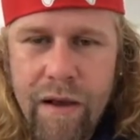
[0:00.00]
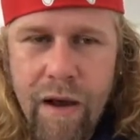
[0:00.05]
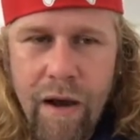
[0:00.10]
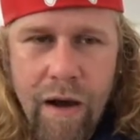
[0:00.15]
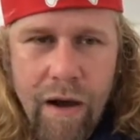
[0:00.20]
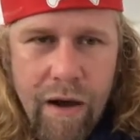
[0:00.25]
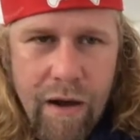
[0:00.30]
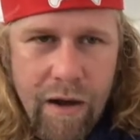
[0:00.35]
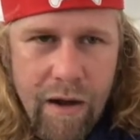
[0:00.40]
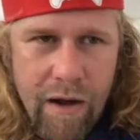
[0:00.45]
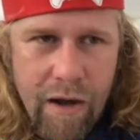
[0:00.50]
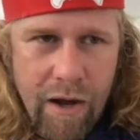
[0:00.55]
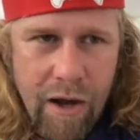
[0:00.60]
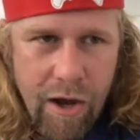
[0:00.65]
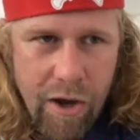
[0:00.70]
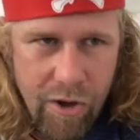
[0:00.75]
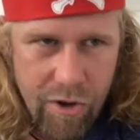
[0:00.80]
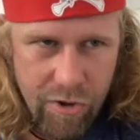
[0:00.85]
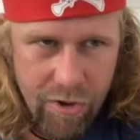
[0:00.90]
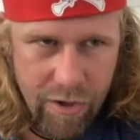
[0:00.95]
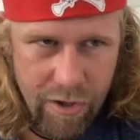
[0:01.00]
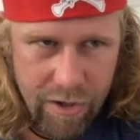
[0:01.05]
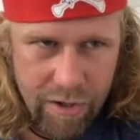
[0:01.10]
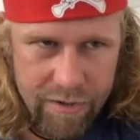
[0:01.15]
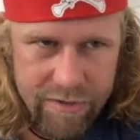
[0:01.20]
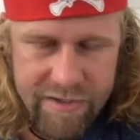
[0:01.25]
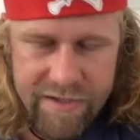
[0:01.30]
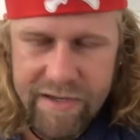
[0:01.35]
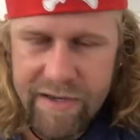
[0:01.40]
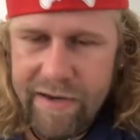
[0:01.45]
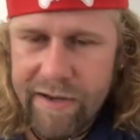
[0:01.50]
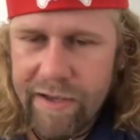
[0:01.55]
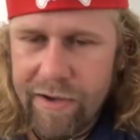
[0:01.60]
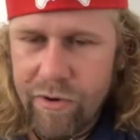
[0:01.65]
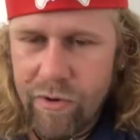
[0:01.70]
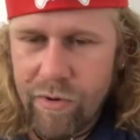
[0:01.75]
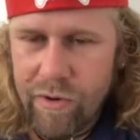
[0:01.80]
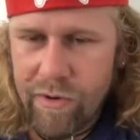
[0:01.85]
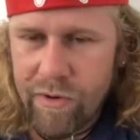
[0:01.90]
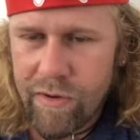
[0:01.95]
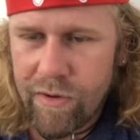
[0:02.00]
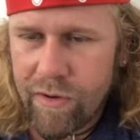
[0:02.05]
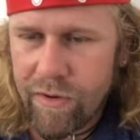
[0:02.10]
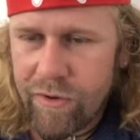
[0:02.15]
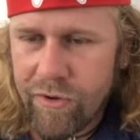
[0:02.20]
a city, or,